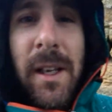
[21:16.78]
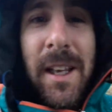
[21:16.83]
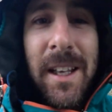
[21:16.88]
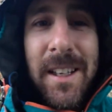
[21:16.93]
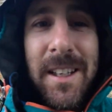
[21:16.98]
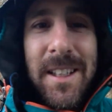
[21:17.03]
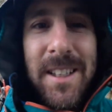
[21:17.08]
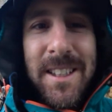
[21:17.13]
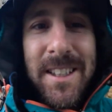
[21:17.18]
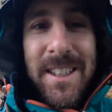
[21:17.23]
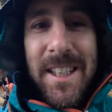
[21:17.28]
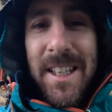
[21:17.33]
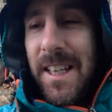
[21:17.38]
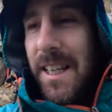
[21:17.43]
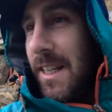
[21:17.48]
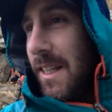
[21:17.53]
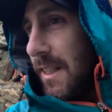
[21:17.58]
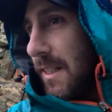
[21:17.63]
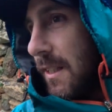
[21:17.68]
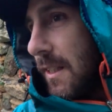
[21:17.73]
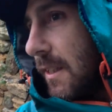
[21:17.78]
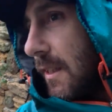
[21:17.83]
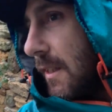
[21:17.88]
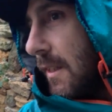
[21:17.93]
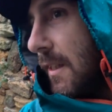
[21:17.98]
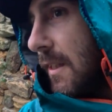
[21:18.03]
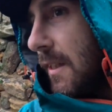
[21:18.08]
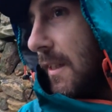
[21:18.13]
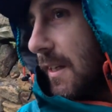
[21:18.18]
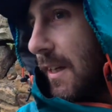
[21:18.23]
Can you see?
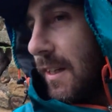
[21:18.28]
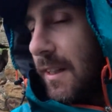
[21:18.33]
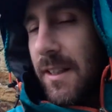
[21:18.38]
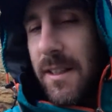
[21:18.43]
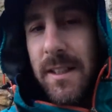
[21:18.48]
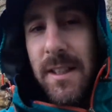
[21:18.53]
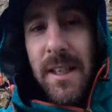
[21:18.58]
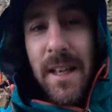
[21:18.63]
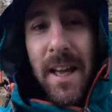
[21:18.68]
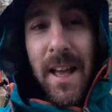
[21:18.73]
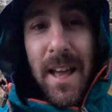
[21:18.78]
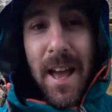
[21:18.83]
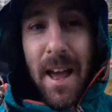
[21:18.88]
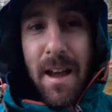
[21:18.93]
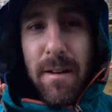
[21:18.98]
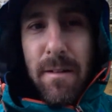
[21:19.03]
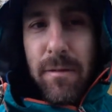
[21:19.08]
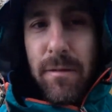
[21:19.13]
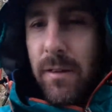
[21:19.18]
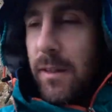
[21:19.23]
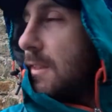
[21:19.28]
Can you see every